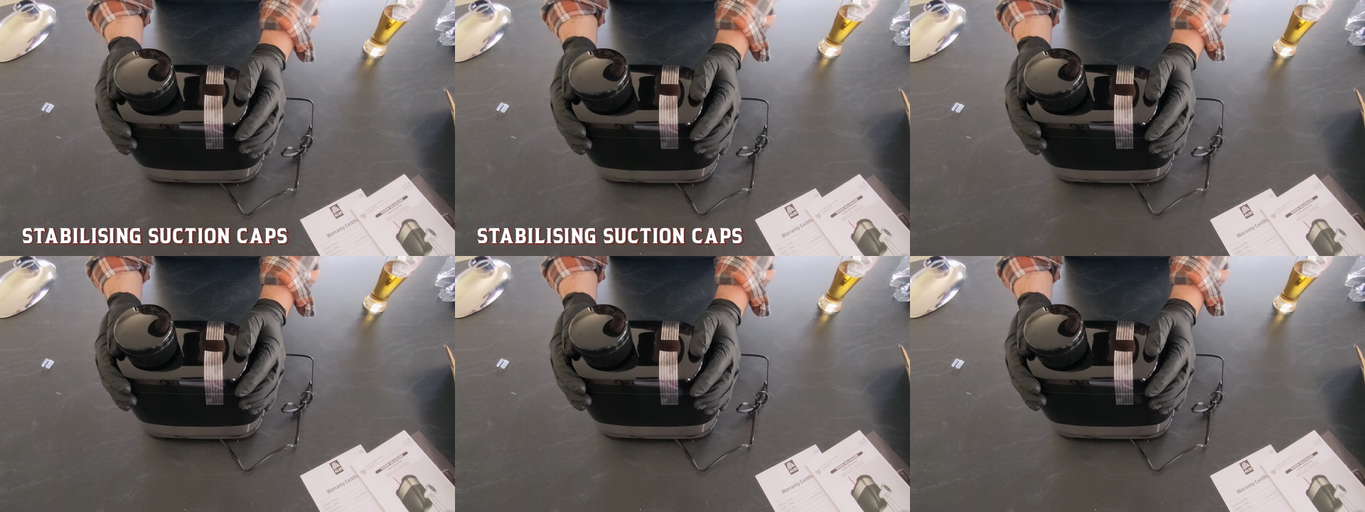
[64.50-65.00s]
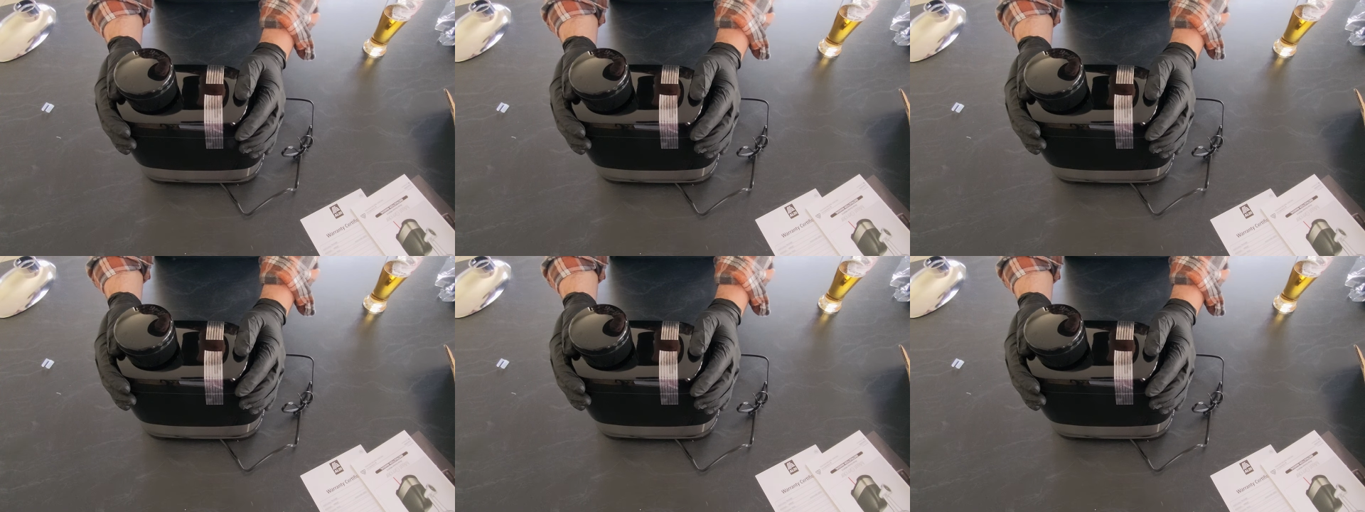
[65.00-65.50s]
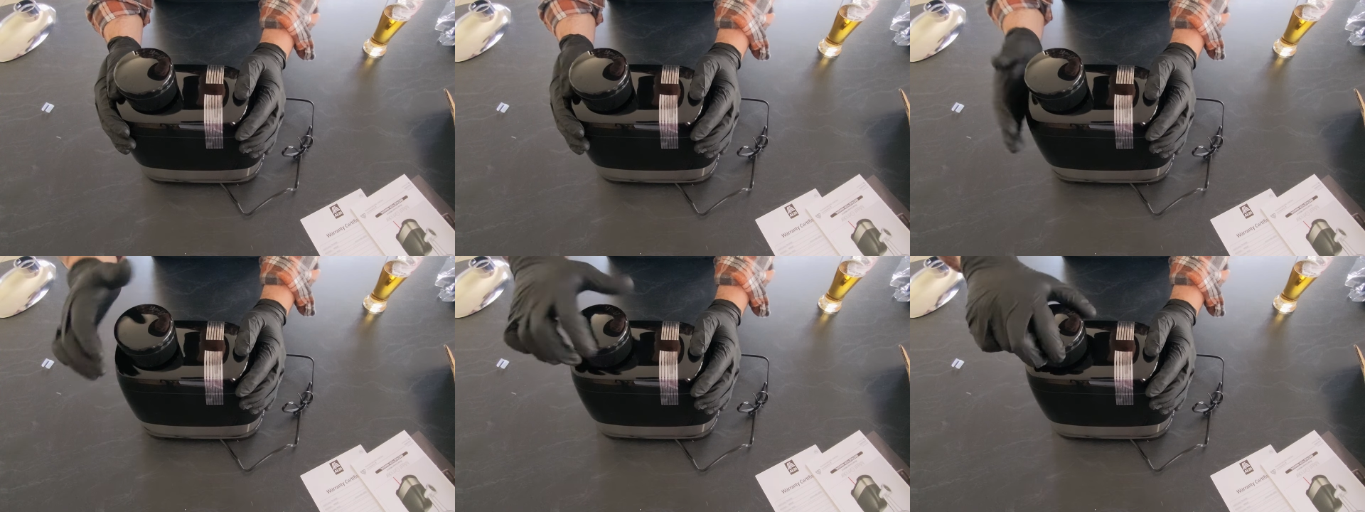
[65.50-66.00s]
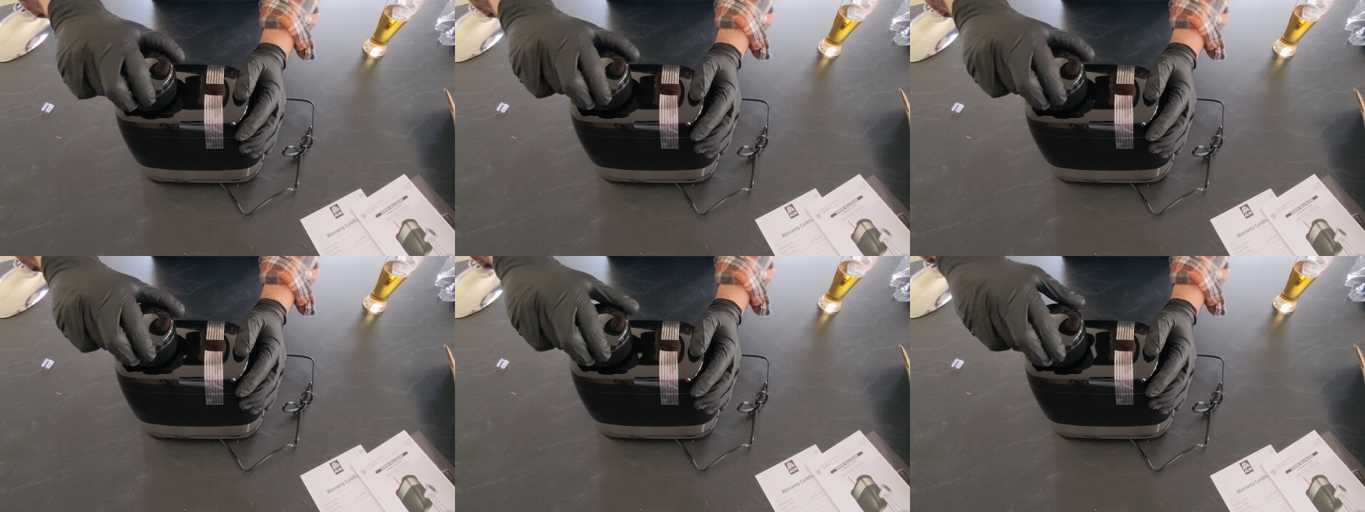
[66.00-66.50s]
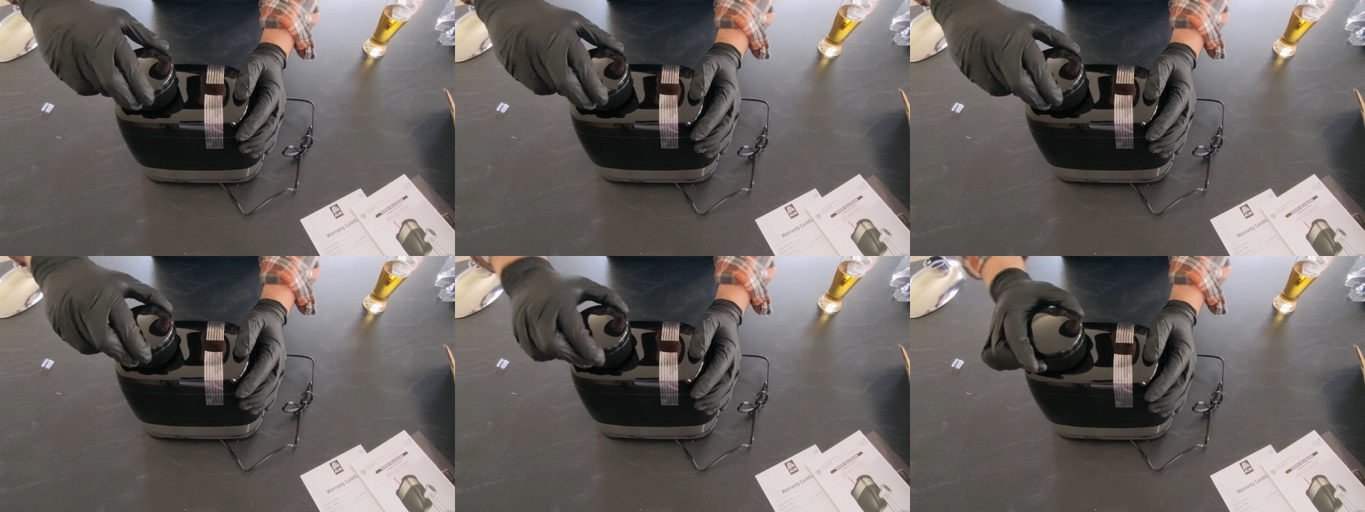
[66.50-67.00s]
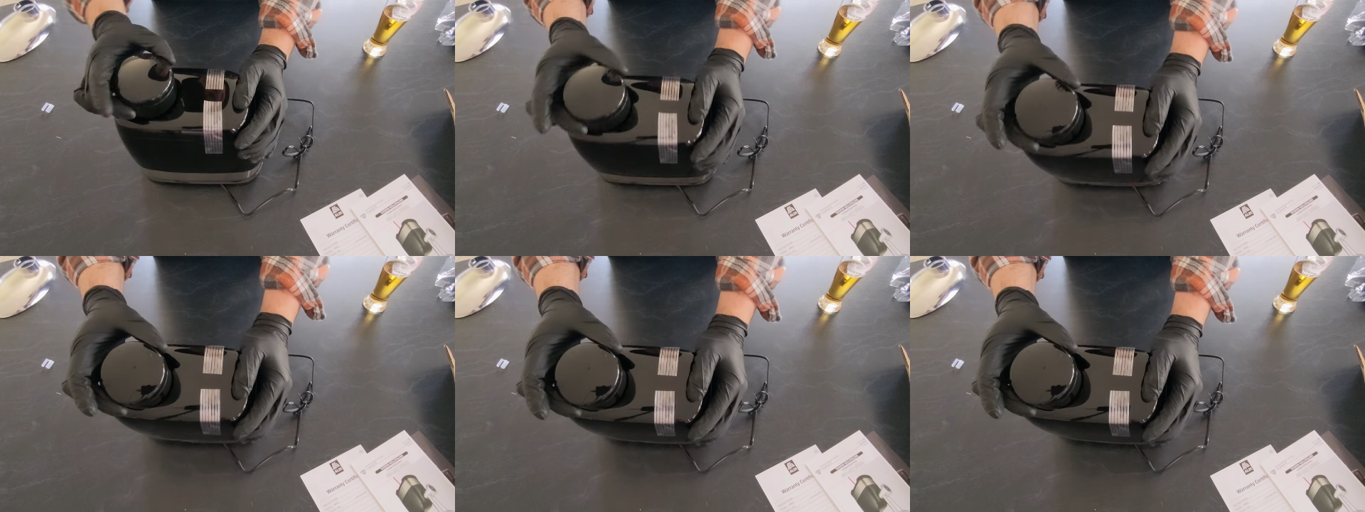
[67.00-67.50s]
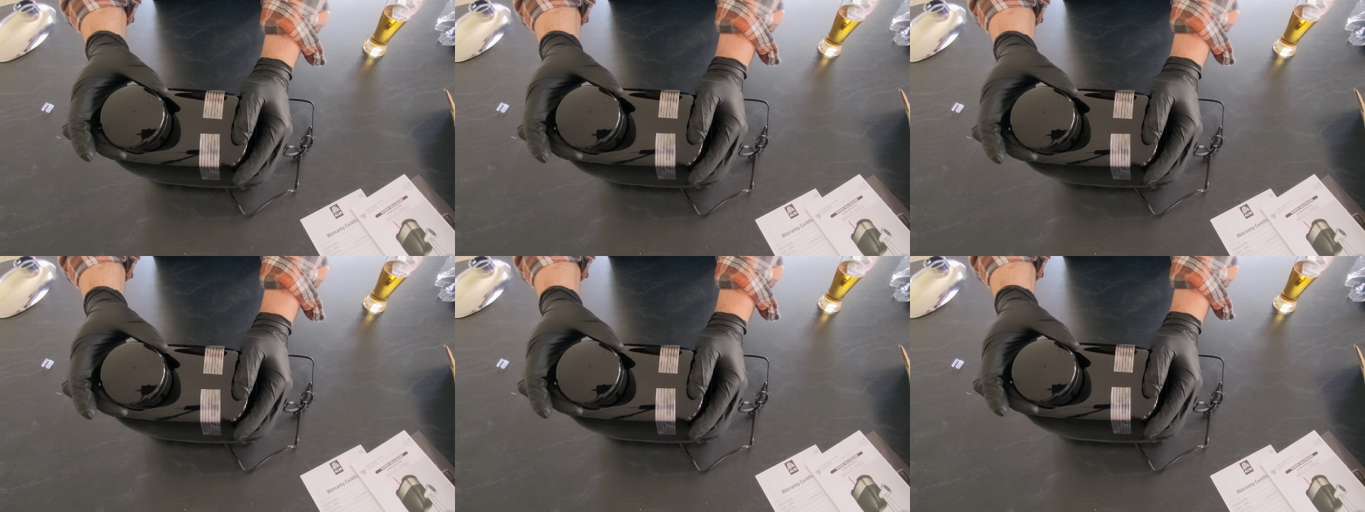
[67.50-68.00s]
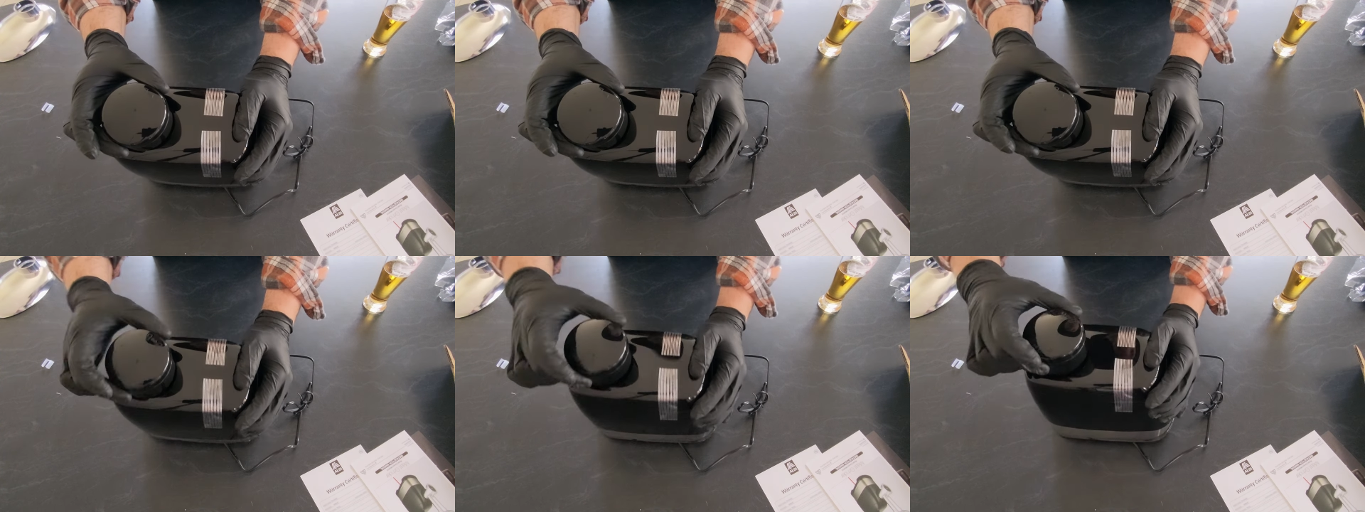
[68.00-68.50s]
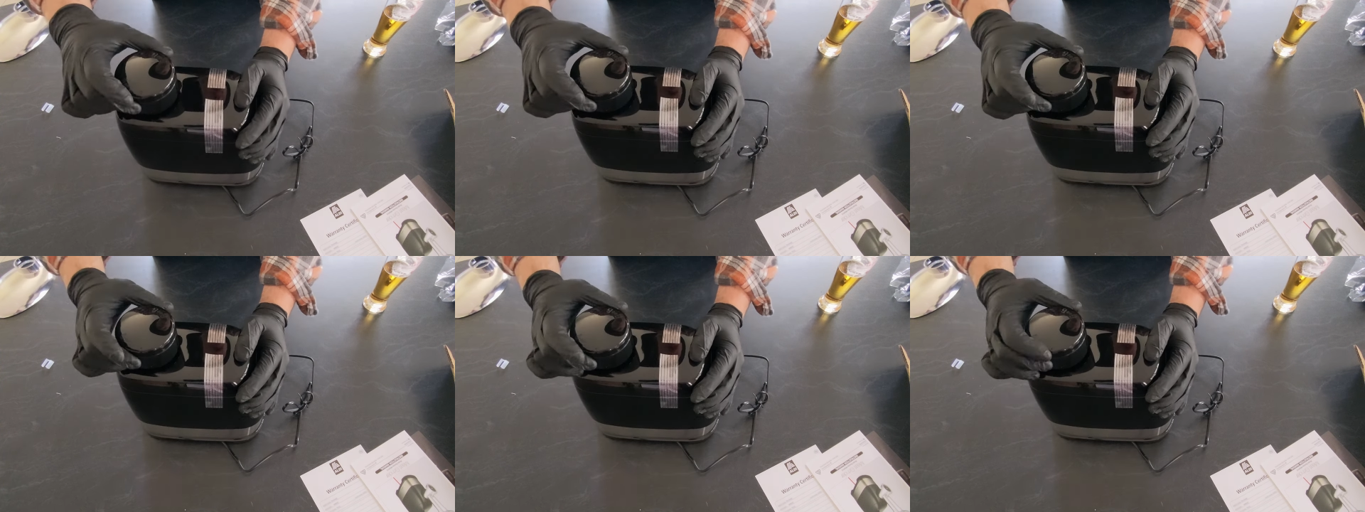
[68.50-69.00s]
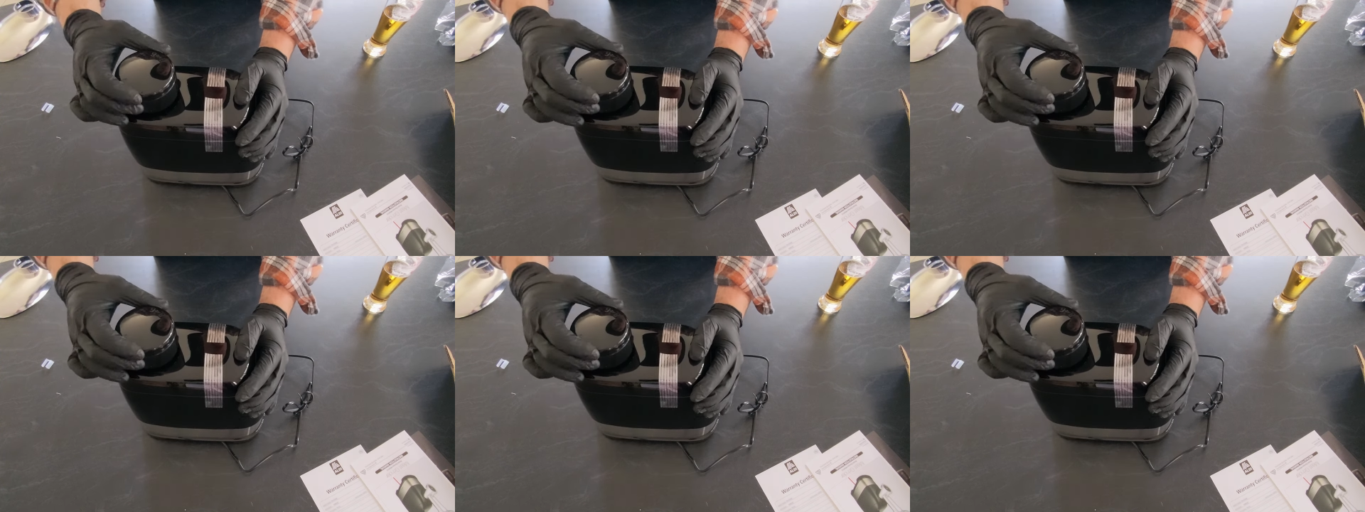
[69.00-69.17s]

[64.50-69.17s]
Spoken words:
(no speaker visible)